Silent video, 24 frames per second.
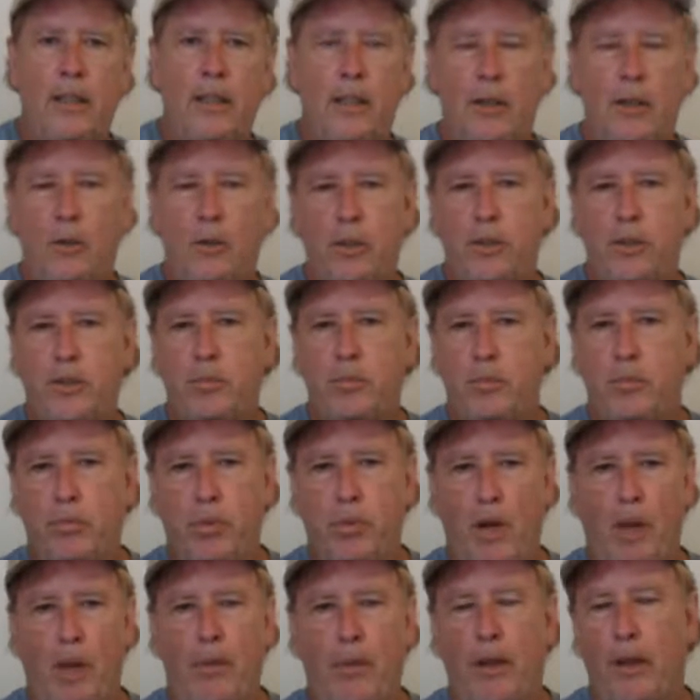which
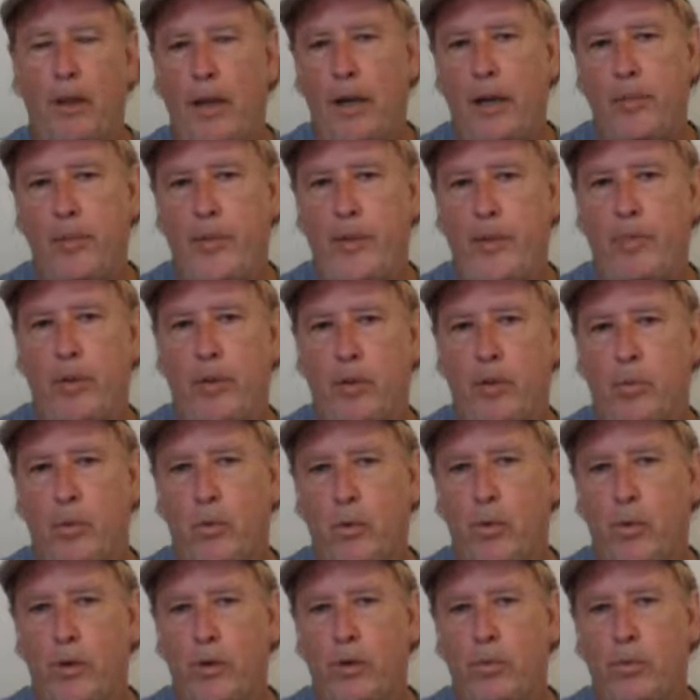probably a lot of people are
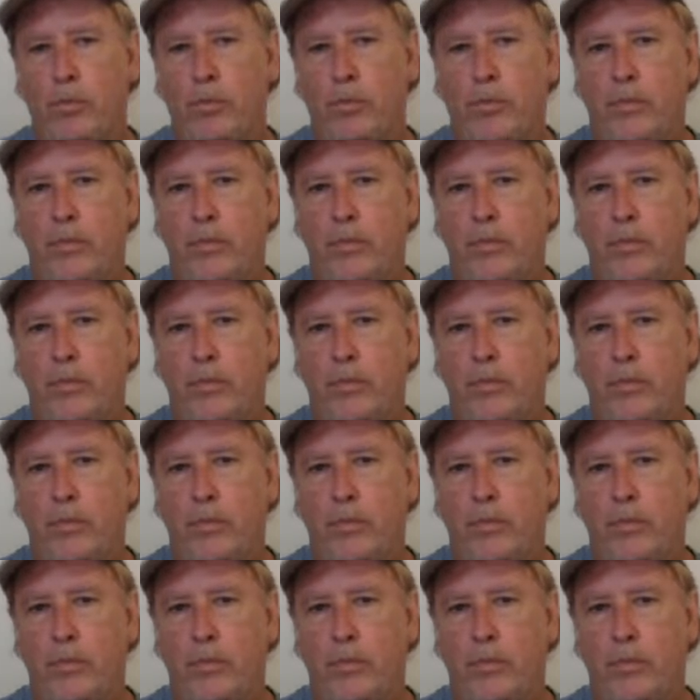more.